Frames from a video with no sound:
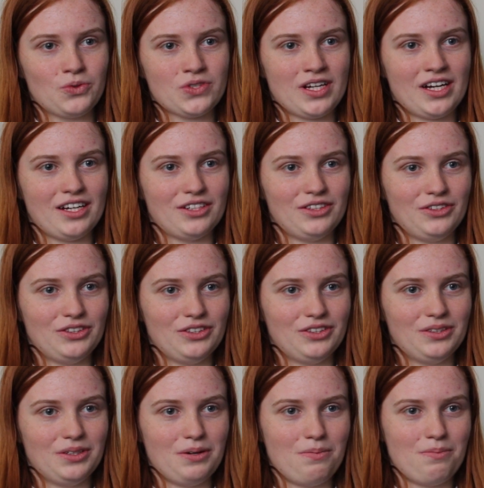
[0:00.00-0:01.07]
start on
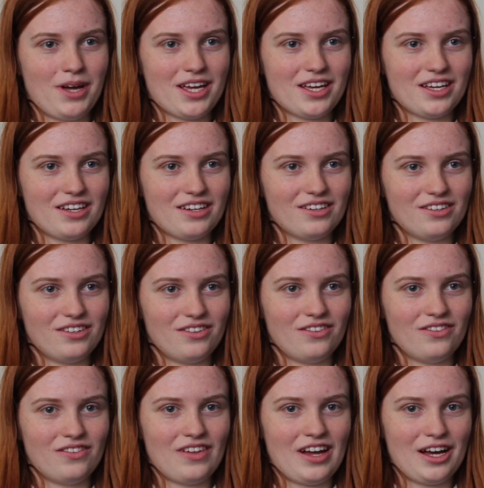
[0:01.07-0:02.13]
making
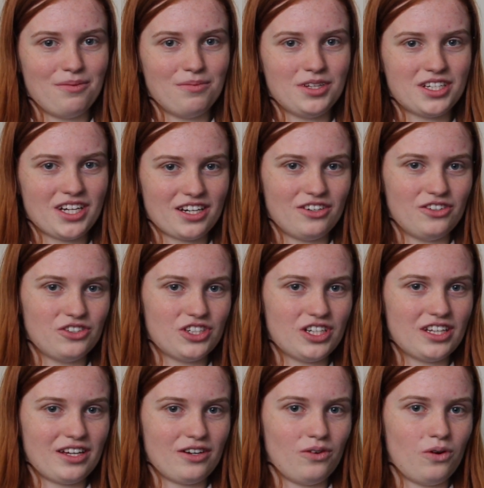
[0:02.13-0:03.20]
the technology
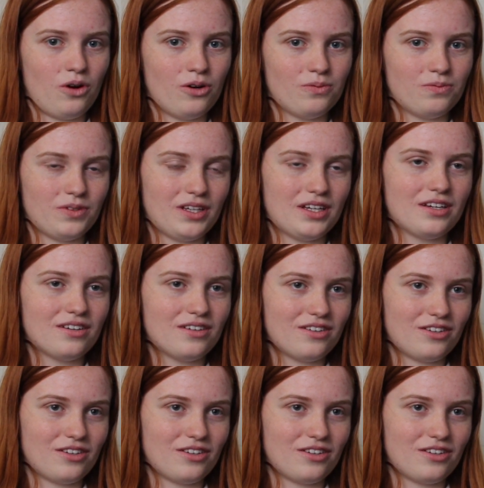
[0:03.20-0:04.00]
that will hopefully